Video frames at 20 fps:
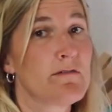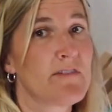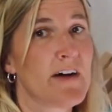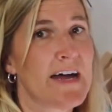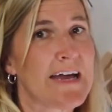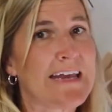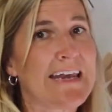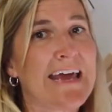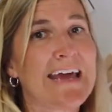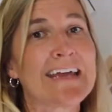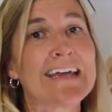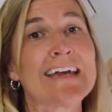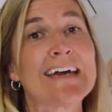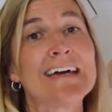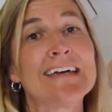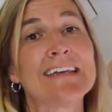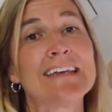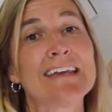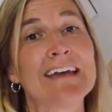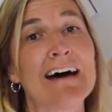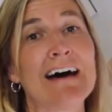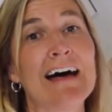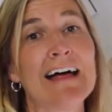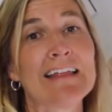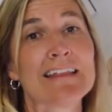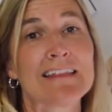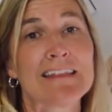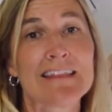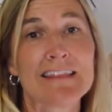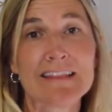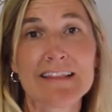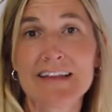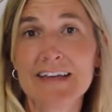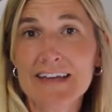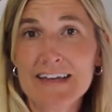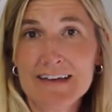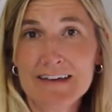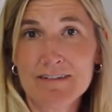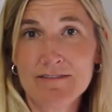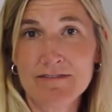vine and cannot
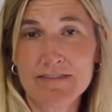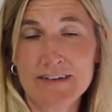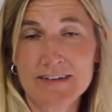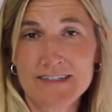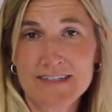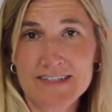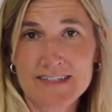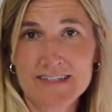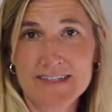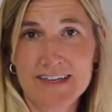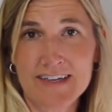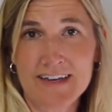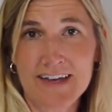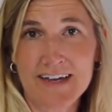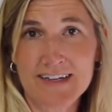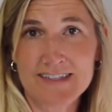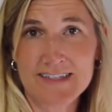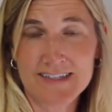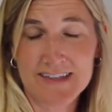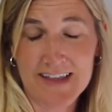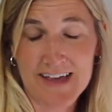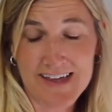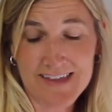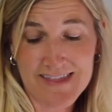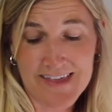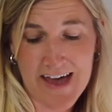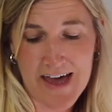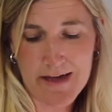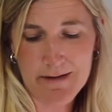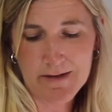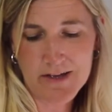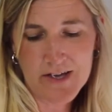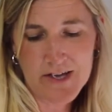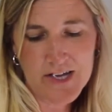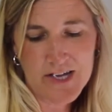live disconnected like that.